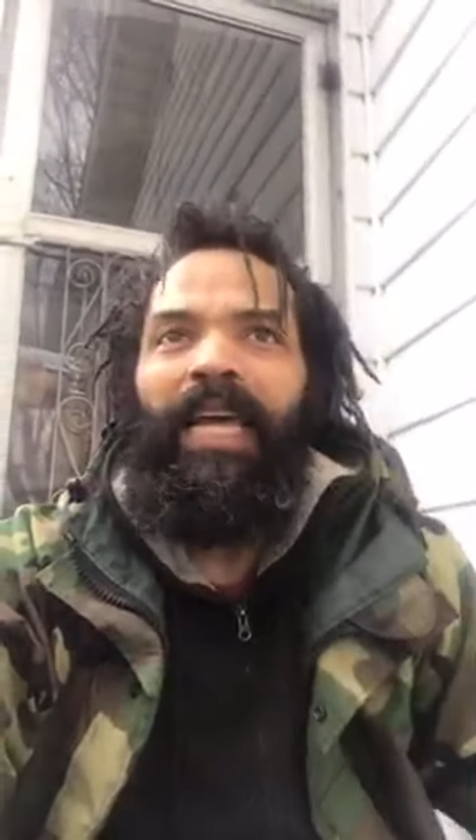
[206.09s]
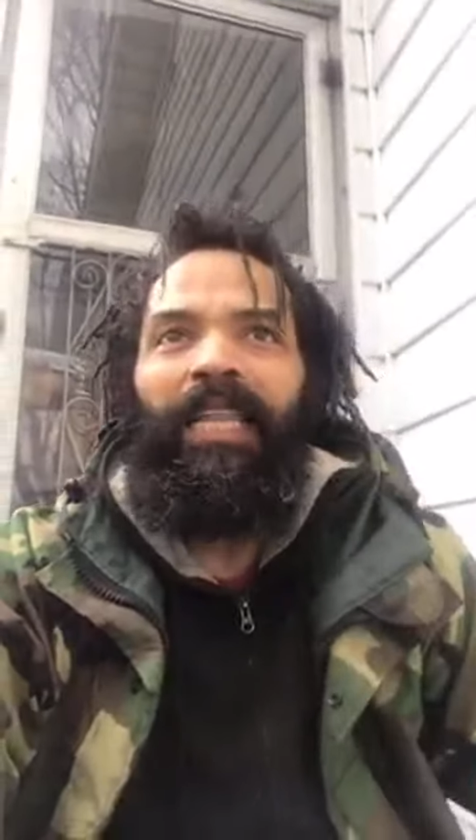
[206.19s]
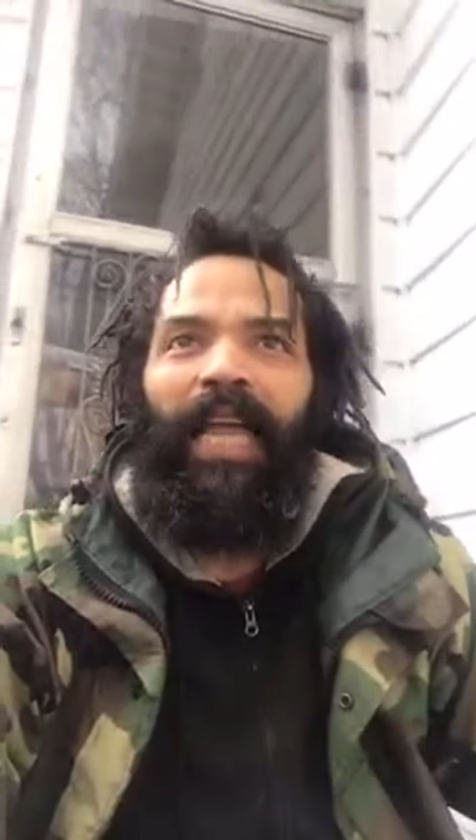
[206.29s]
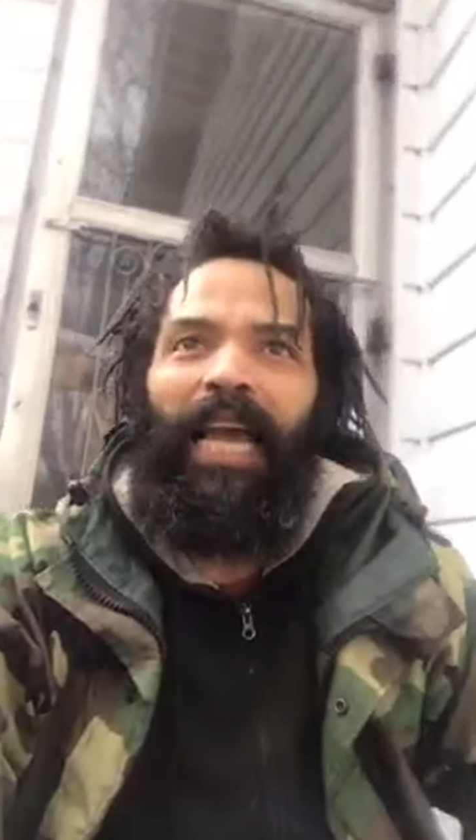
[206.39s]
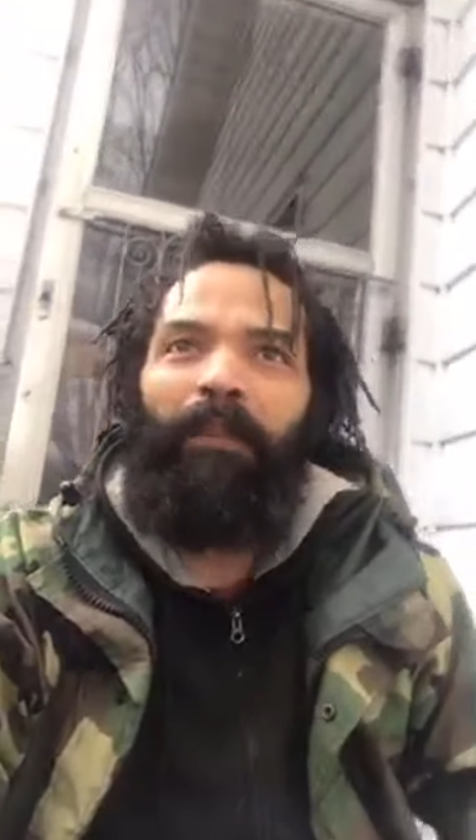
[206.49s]

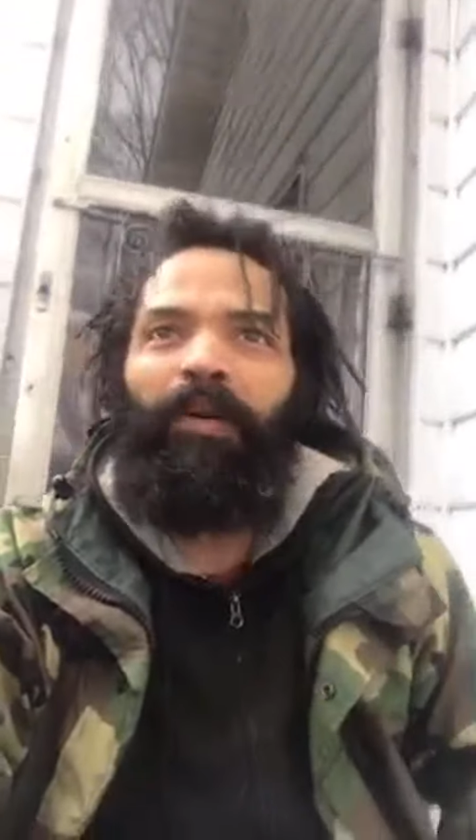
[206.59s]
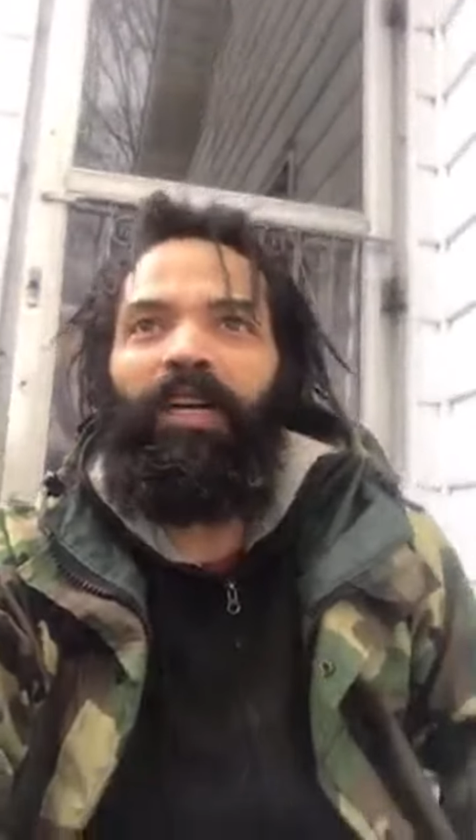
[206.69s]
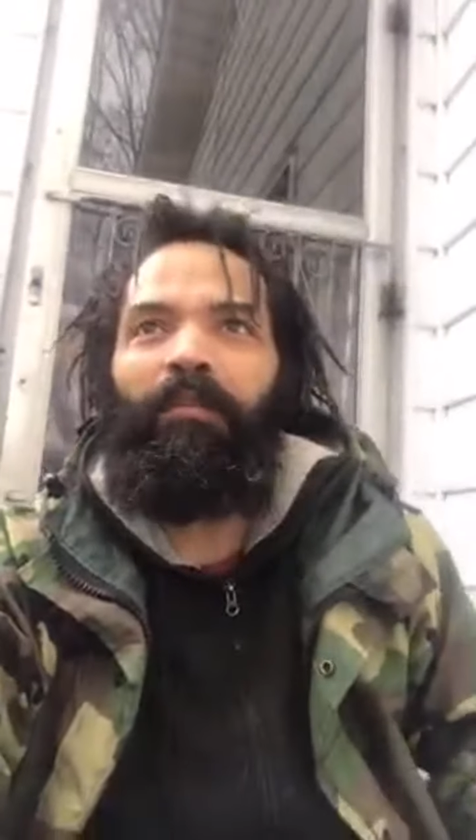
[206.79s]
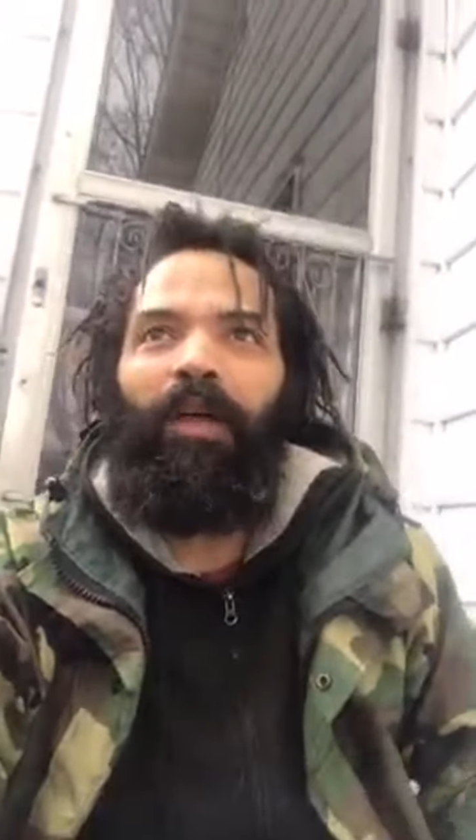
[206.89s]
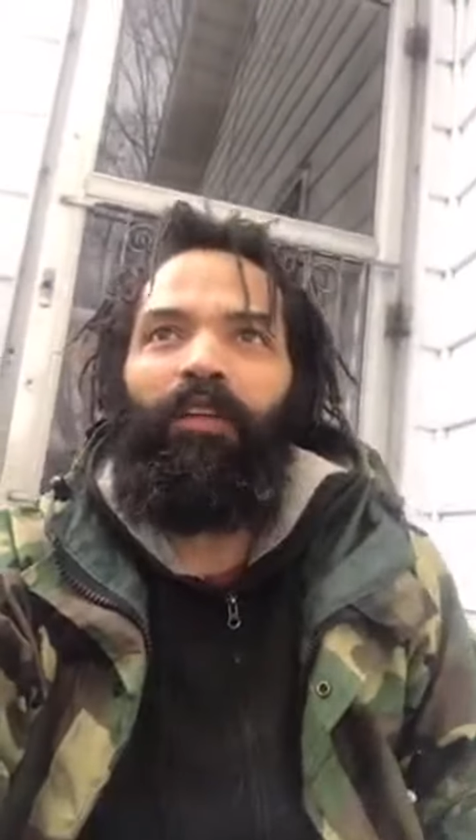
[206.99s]
Like I put
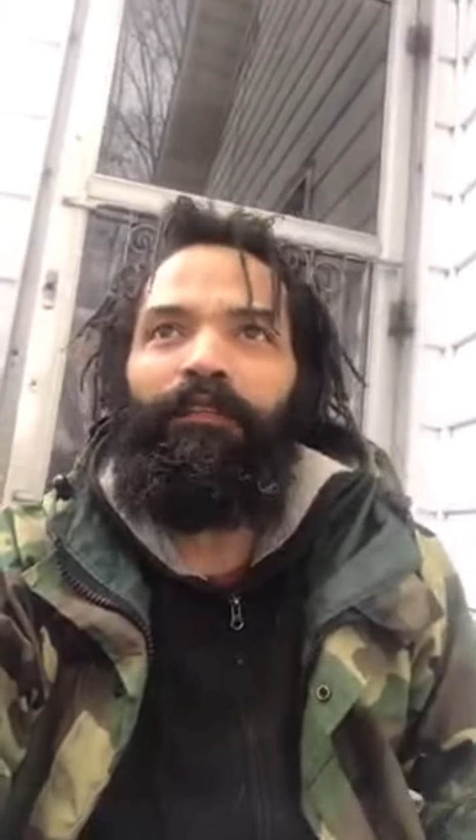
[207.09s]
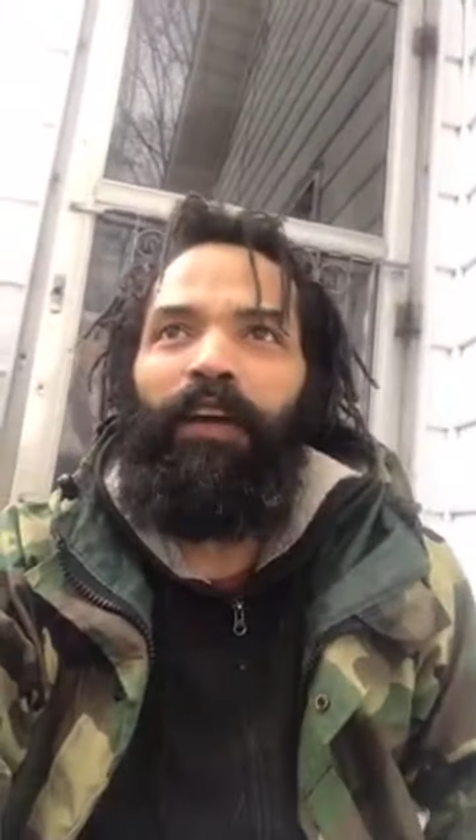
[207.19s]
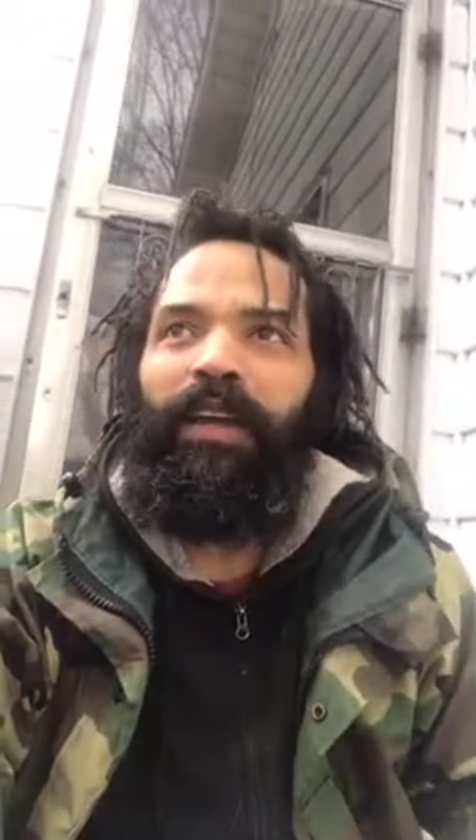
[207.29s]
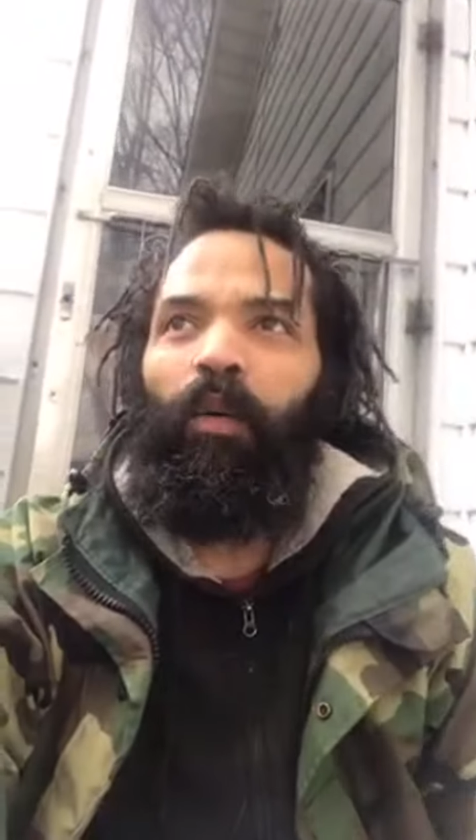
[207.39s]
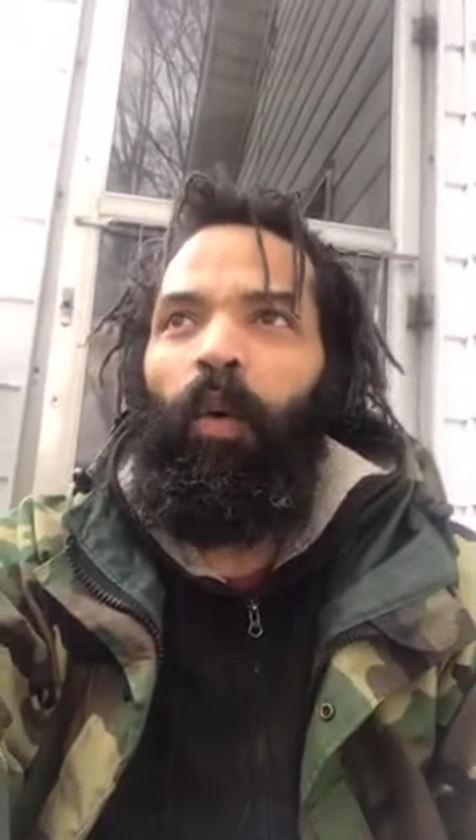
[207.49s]
a motherfucking